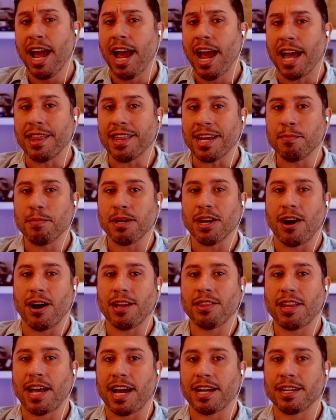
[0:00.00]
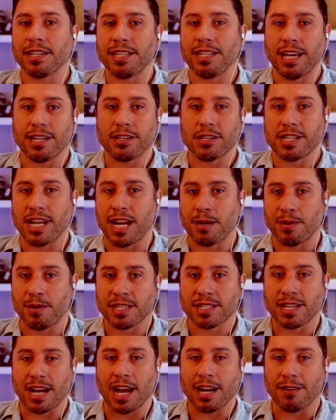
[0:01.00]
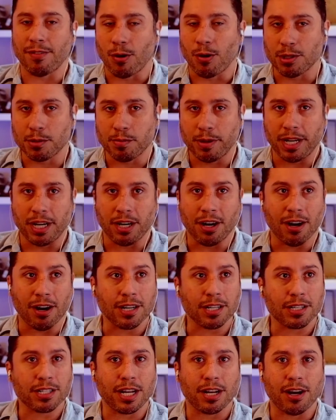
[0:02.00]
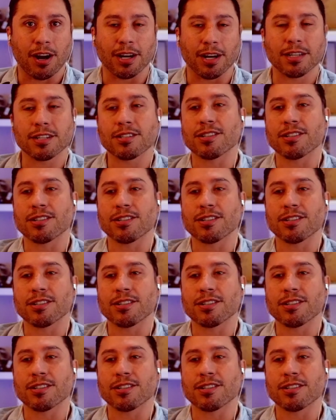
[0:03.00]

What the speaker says: And then beyond that, the entertainment side, I've always been an artist at heart.